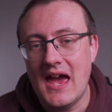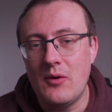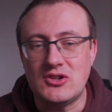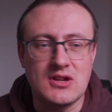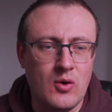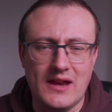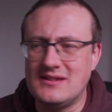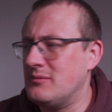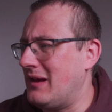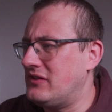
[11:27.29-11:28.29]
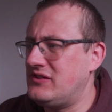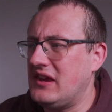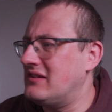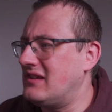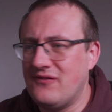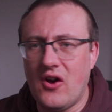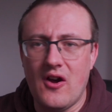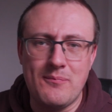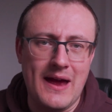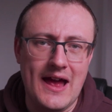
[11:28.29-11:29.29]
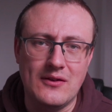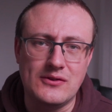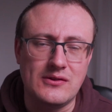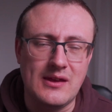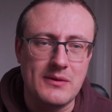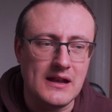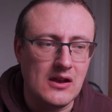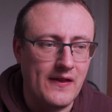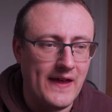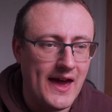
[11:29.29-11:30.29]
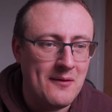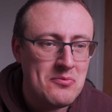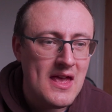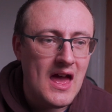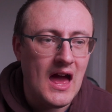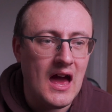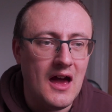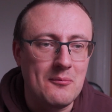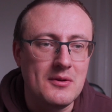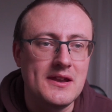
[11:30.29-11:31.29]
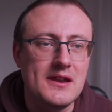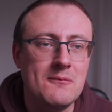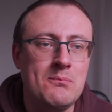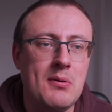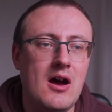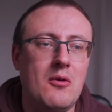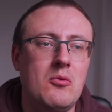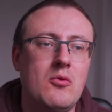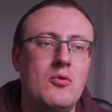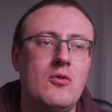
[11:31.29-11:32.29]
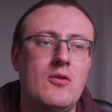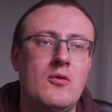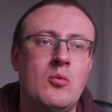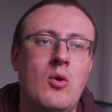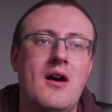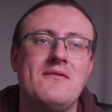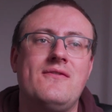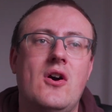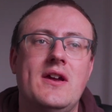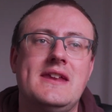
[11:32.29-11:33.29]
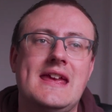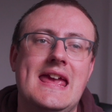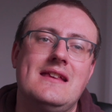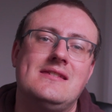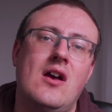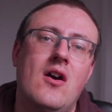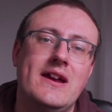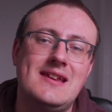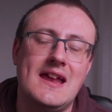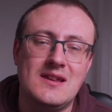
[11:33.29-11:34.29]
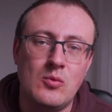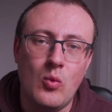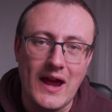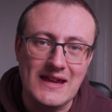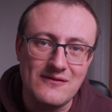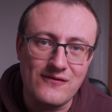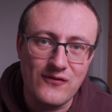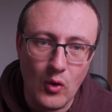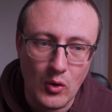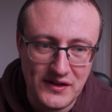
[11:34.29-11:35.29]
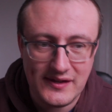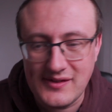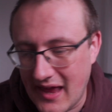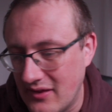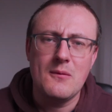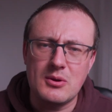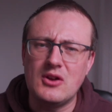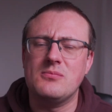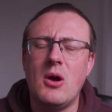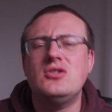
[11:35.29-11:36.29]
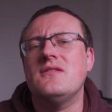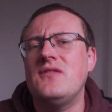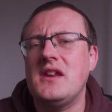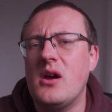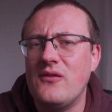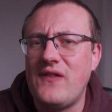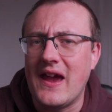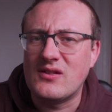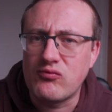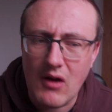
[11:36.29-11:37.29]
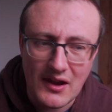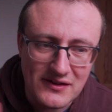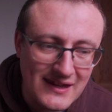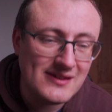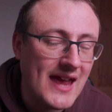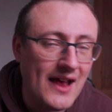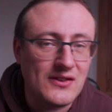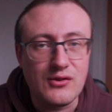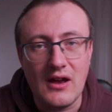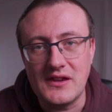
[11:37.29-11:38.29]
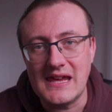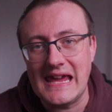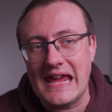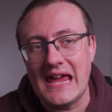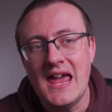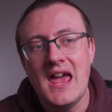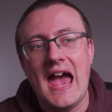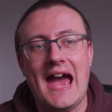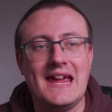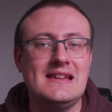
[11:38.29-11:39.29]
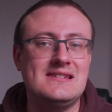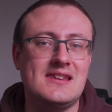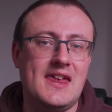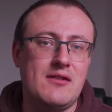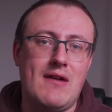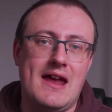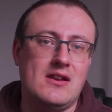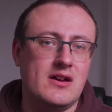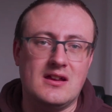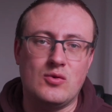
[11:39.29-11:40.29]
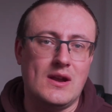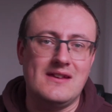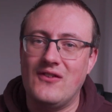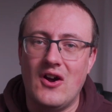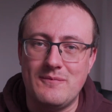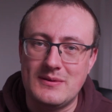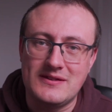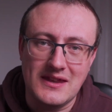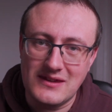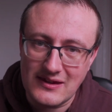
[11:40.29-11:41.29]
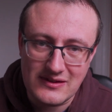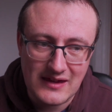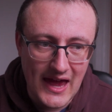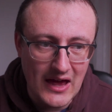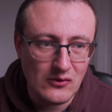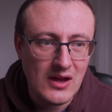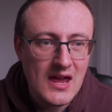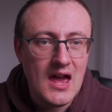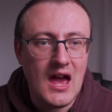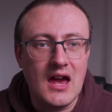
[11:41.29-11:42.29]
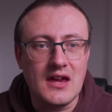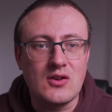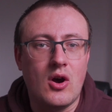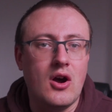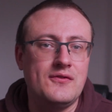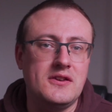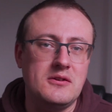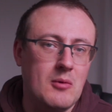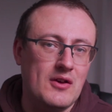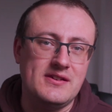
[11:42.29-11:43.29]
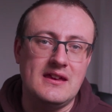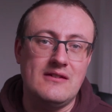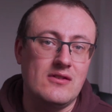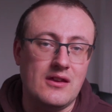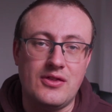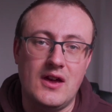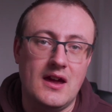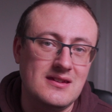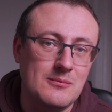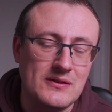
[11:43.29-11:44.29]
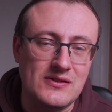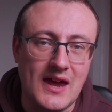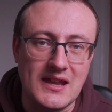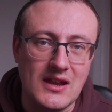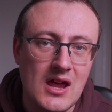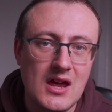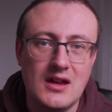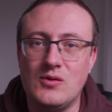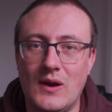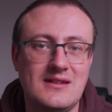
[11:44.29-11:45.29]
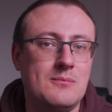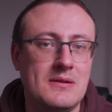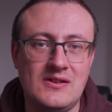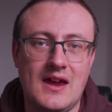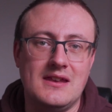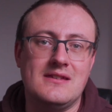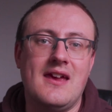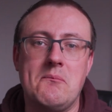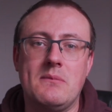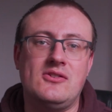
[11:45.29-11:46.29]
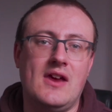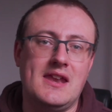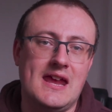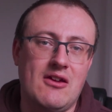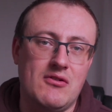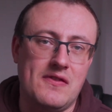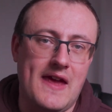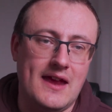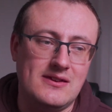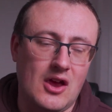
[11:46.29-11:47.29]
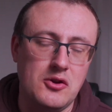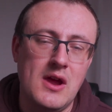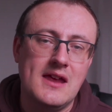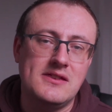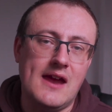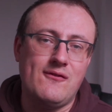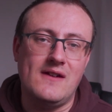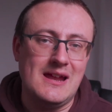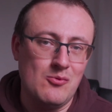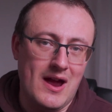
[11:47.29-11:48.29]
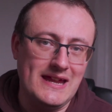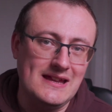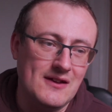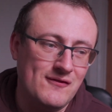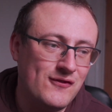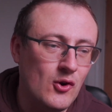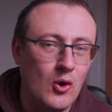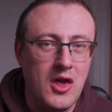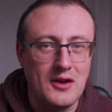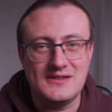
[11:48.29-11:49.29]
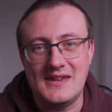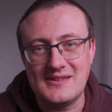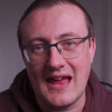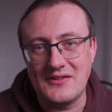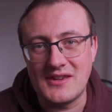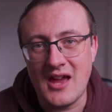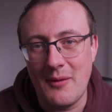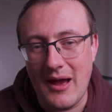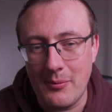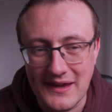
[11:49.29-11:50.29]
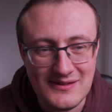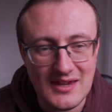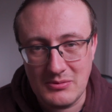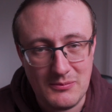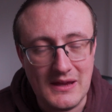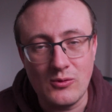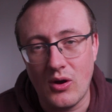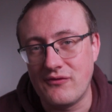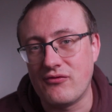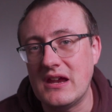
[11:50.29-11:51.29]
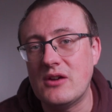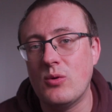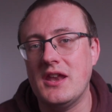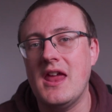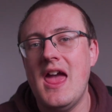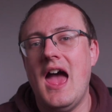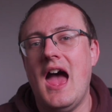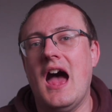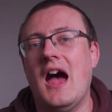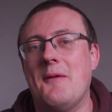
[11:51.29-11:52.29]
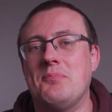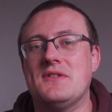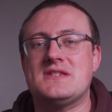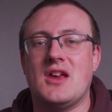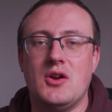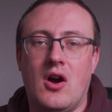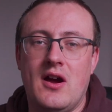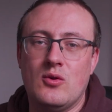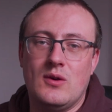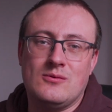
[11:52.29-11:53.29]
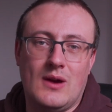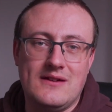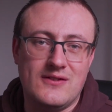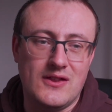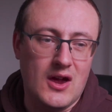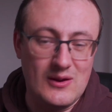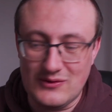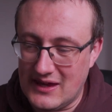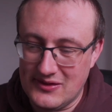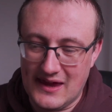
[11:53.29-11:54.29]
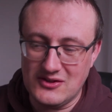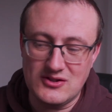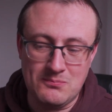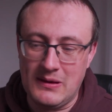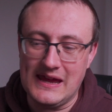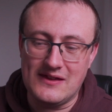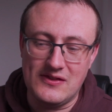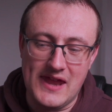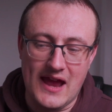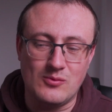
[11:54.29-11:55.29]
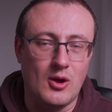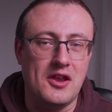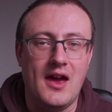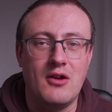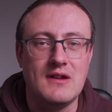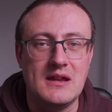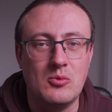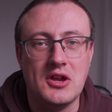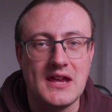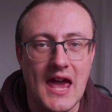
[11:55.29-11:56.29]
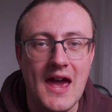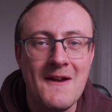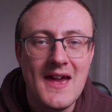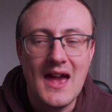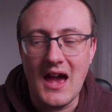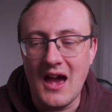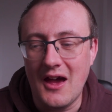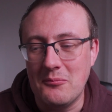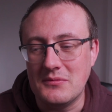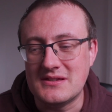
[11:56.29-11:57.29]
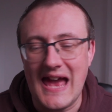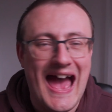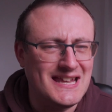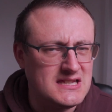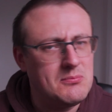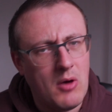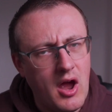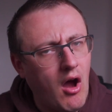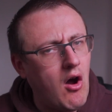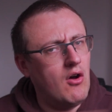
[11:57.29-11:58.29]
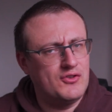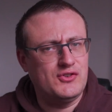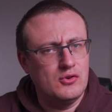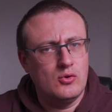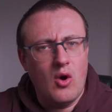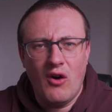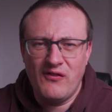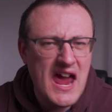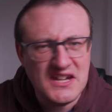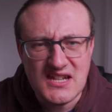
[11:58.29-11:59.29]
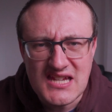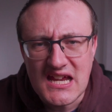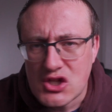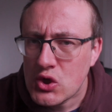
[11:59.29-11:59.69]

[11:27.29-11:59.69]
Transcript: which equates to about sixty-five pounds or something like that. Um, but what I'm finding is I tend to wait for discounts, because motion video effects run discounts throughout the year. At Easter they ran like a twenty-five percent discount. Uh, quite often you might see even a thirty percent, a twenty percent, ten percent here and there. So definitely wait for those discounts to come up. They seem to be quite frequent. Um, so I always wait for those and then just pick the next one that I really want to get um, to add to my arsenal of editing